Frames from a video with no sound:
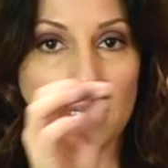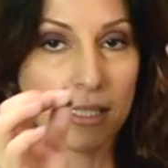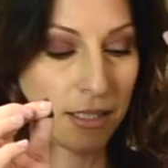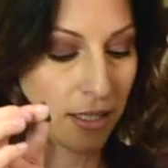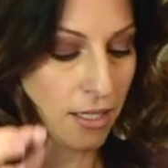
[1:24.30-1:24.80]

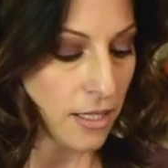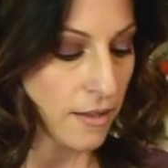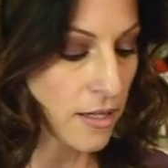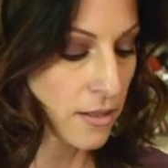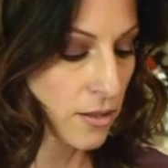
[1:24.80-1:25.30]
Not
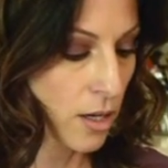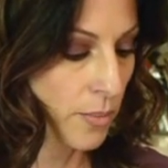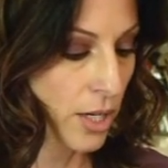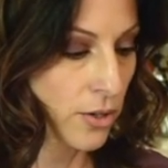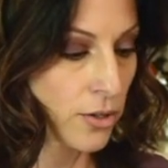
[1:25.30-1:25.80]
sticking, that's
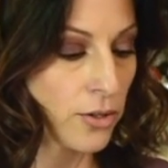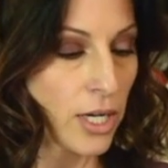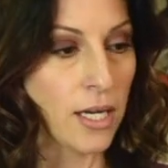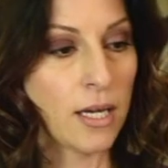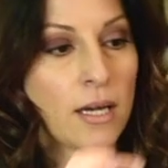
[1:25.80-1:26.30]

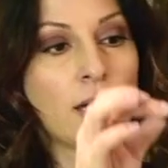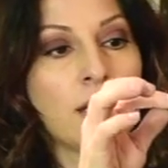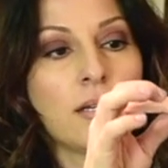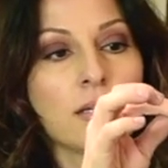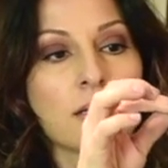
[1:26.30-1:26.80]
non-metal,
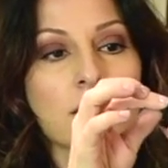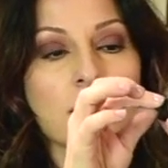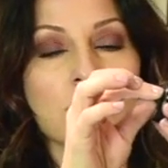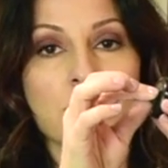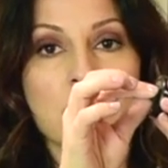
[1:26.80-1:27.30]
and
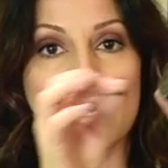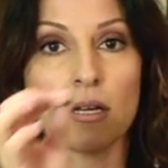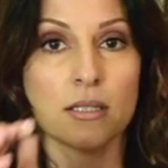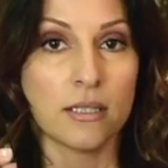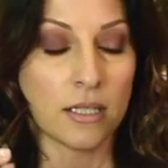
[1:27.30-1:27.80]
this one's
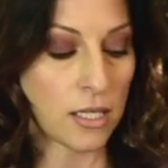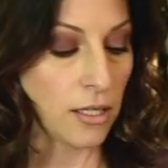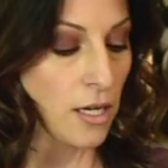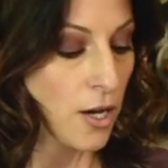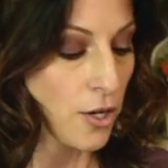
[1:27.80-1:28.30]
not
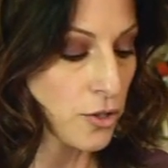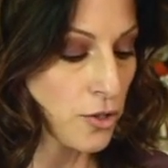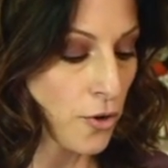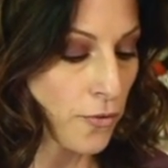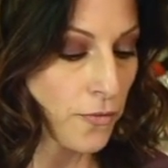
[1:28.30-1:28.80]
sticking.
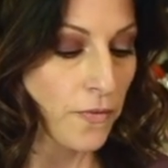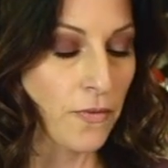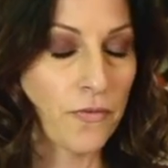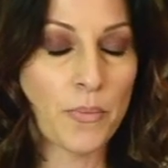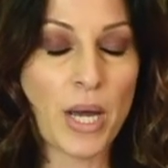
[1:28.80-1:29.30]
So
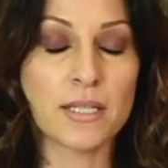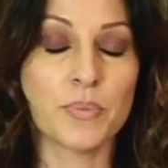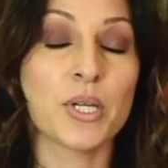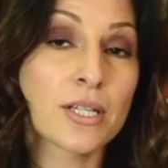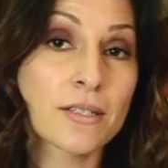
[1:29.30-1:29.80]
from my
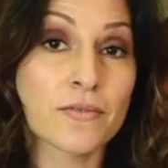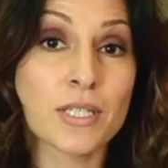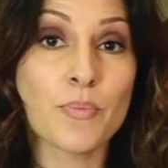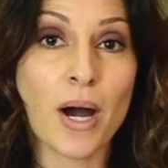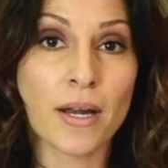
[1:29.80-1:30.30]
experience
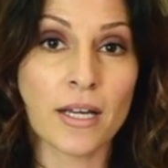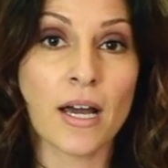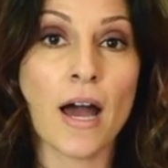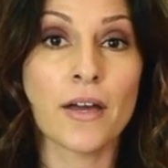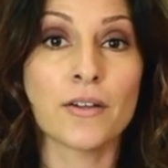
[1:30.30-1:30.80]
of
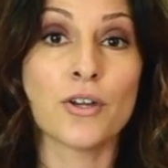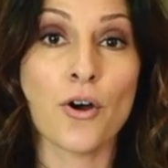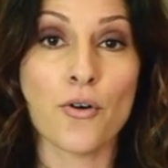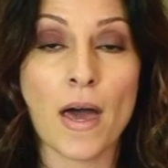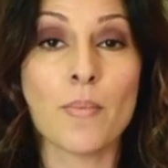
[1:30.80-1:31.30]
depotting, I
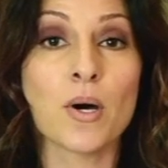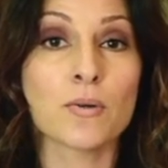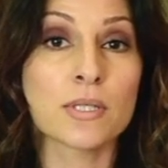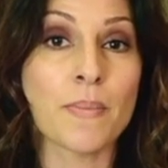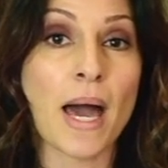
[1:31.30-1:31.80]
know that
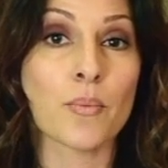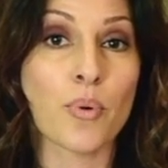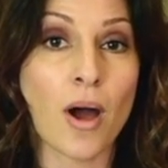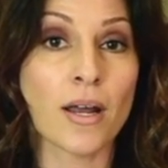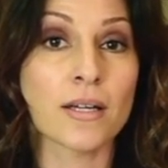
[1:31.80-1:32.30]
most MAC
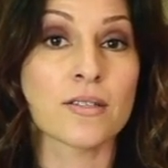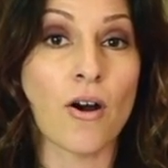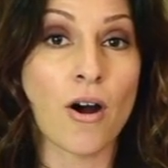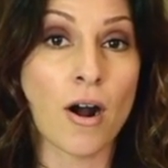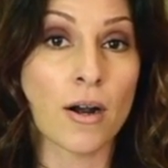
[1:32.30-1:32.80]

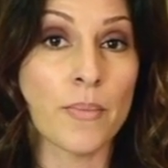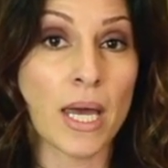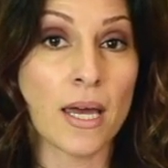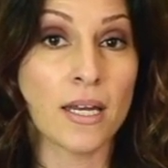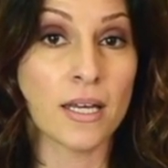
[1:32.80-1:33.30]
products are
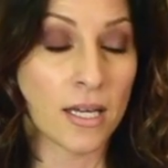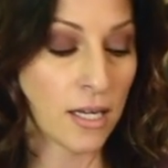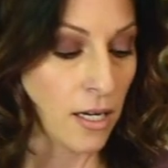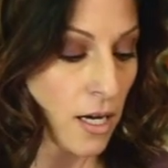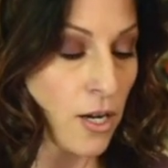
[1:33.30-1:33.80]
made
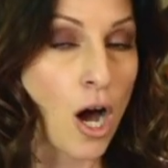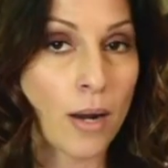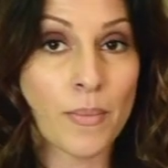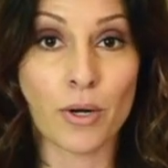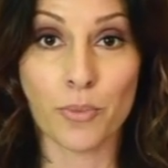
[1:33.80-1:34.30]
in a
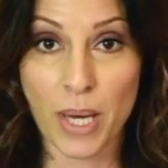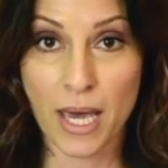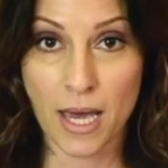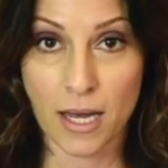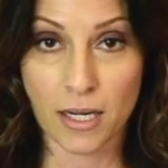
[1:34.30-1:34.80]
non-metal
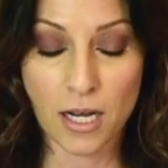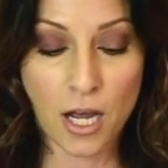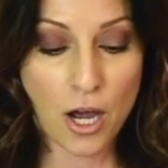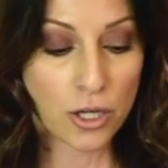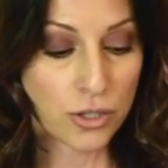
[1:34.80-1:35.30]
pan.
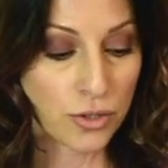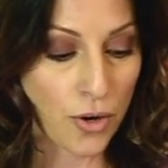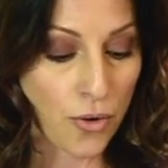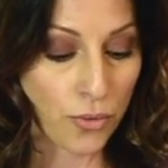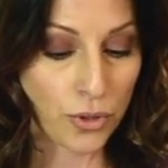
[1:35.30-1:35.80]

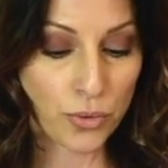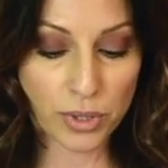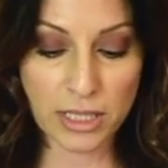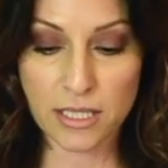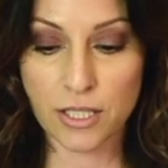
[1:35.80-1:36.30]
So
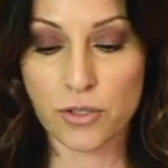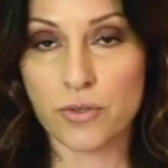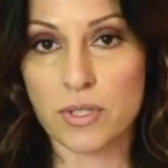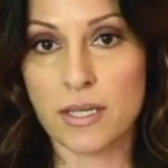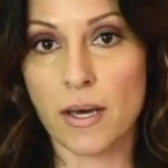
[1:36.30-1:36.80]
you will need to
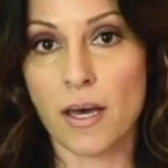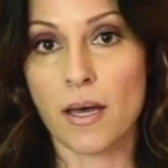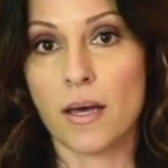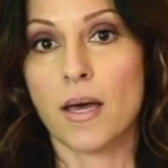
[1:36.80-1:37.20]
use the